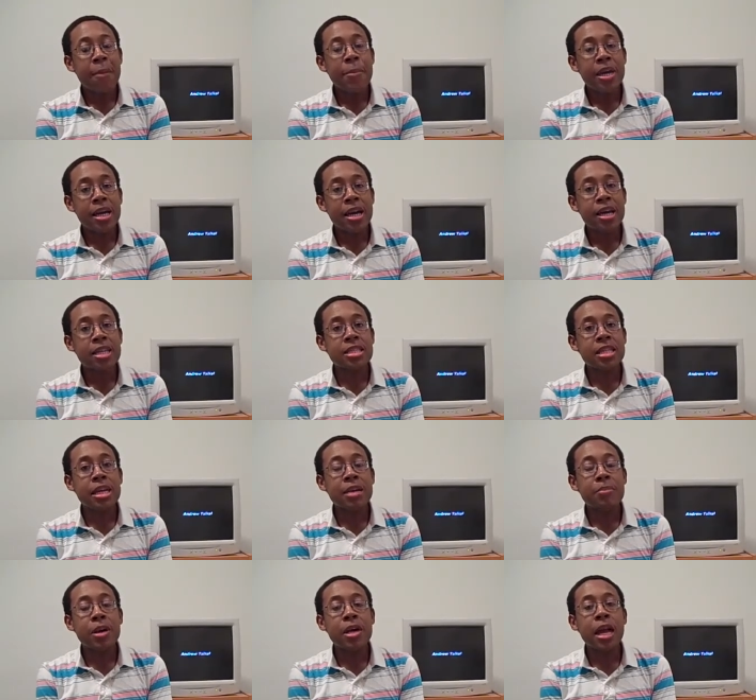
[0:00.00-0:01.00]
because
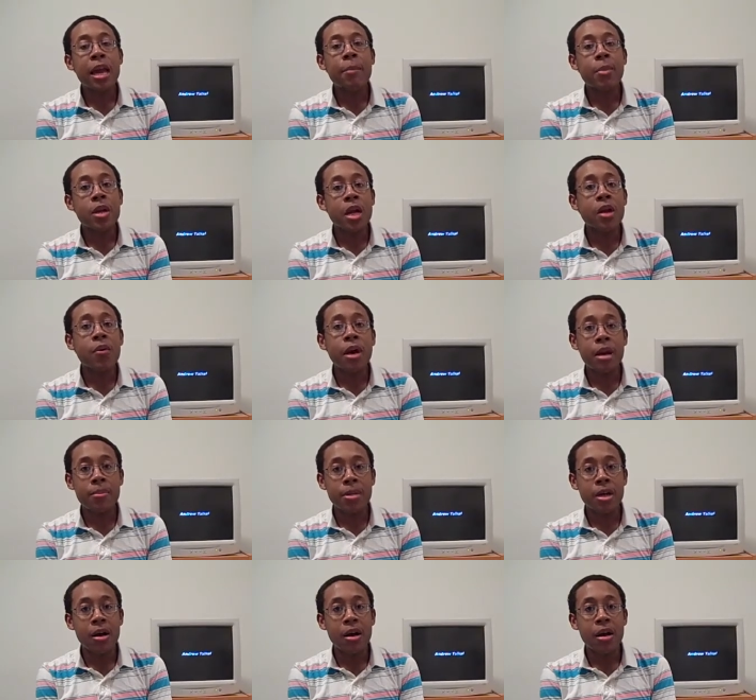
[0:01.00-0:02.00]
he put a blow
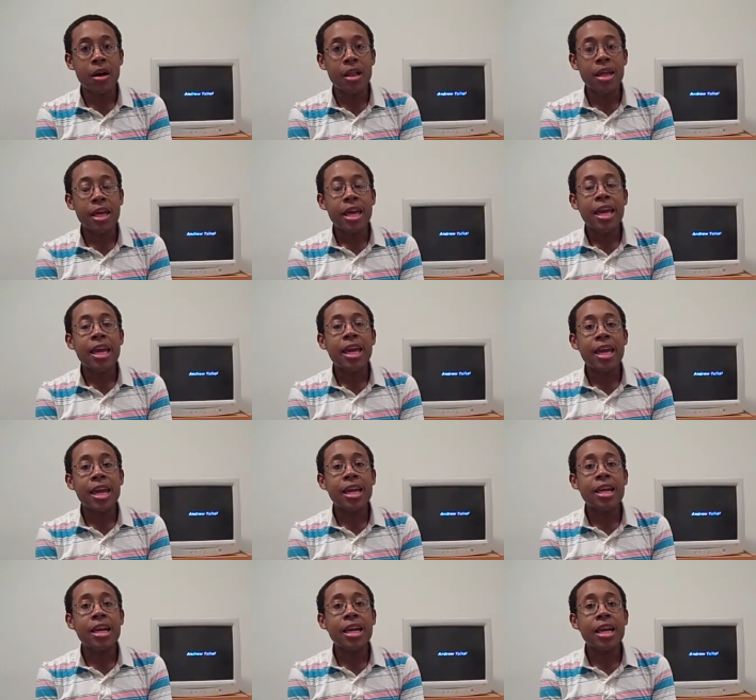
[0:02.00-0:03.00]
up doll
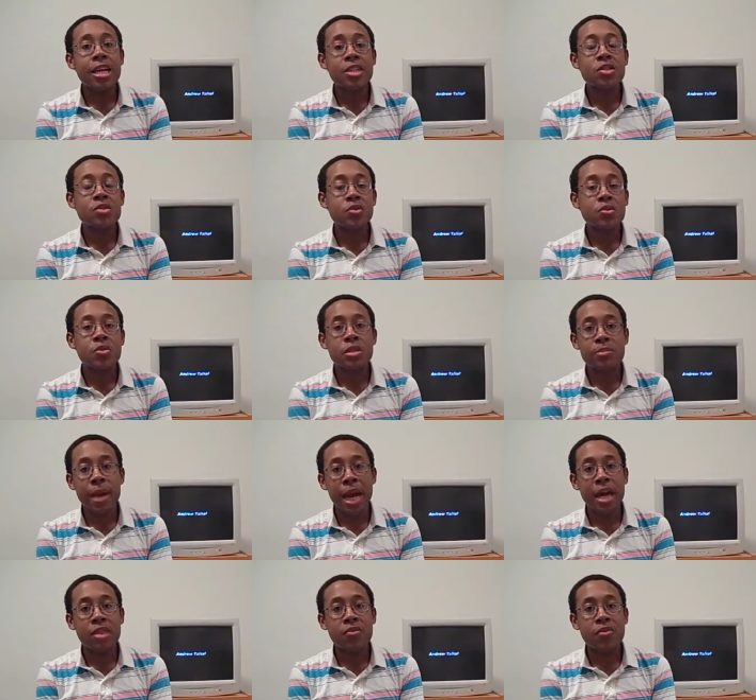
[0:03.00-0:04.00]
in his school's
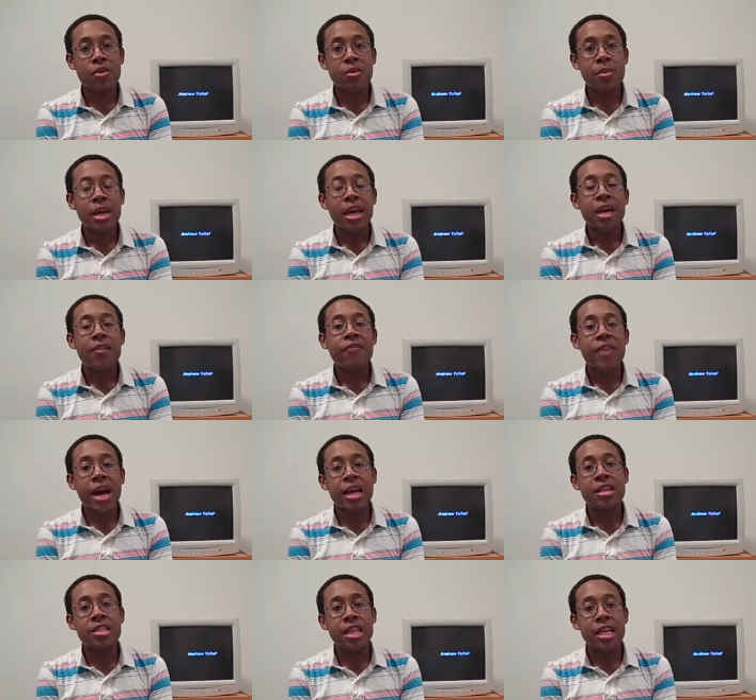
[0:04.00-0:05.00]
bathroom.
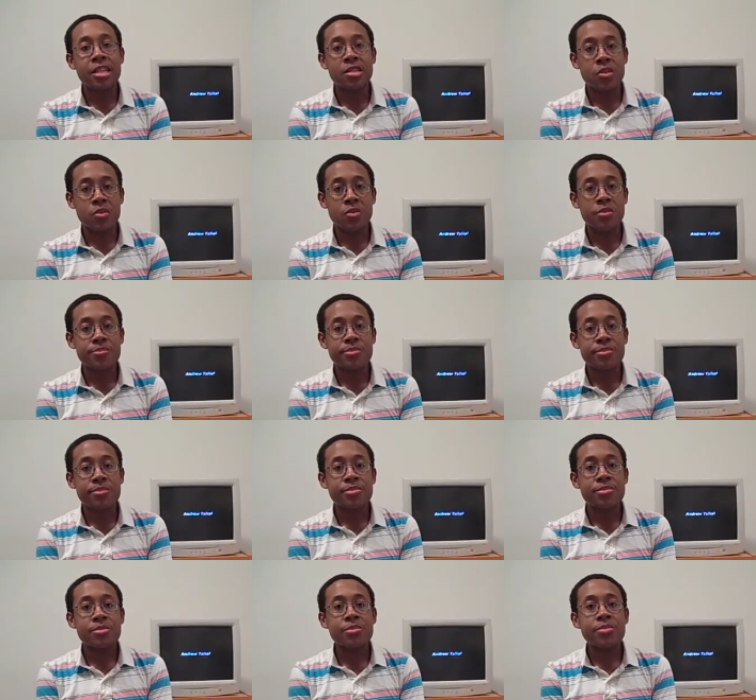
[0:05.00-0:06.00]
Final day of school.
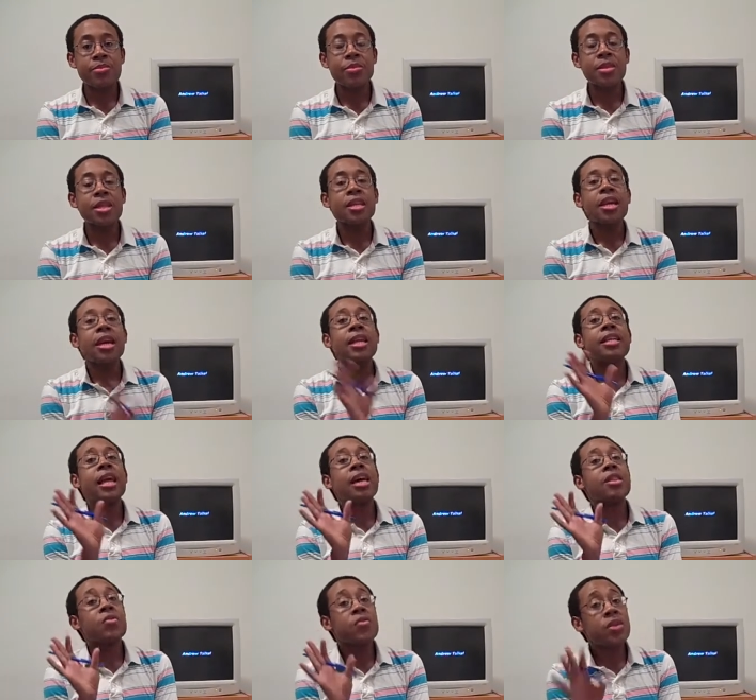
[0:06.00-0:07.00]

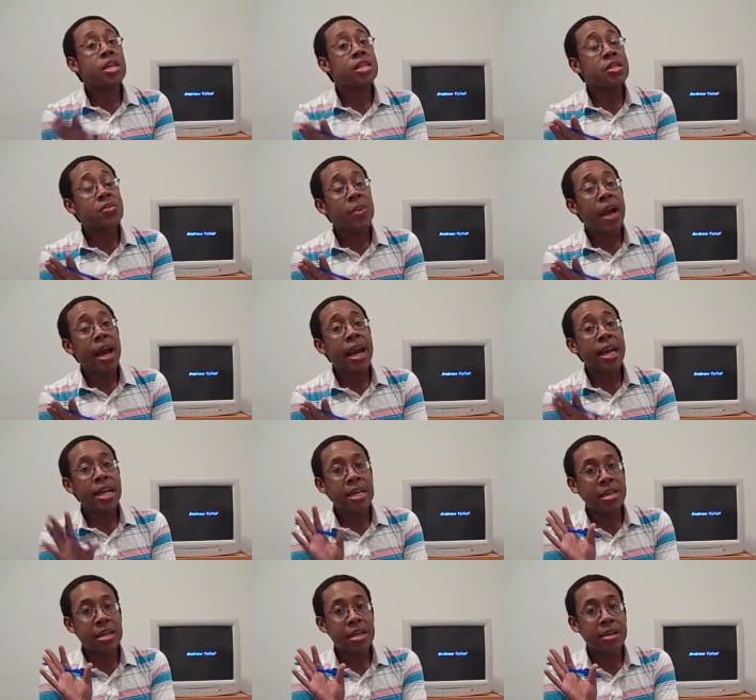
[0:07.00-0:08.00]
Now the reason why
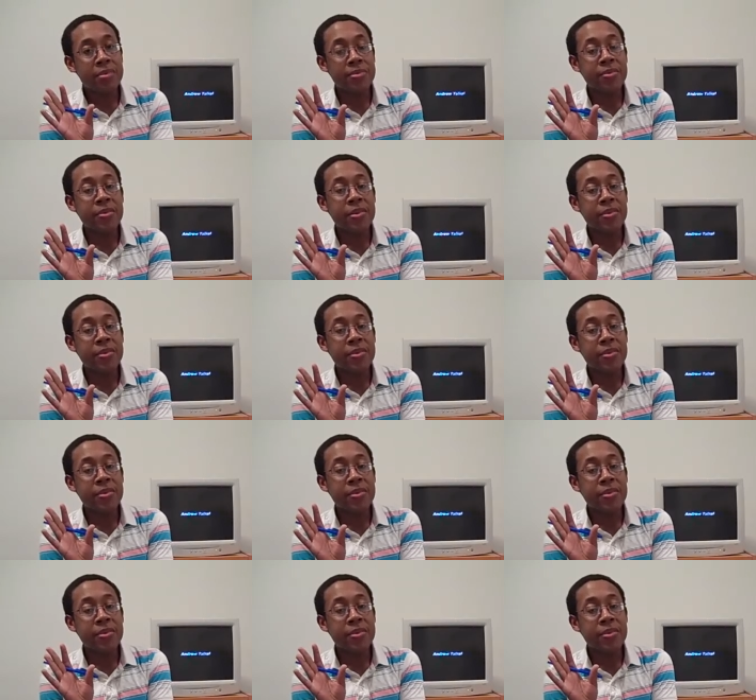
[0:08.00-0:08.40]
he could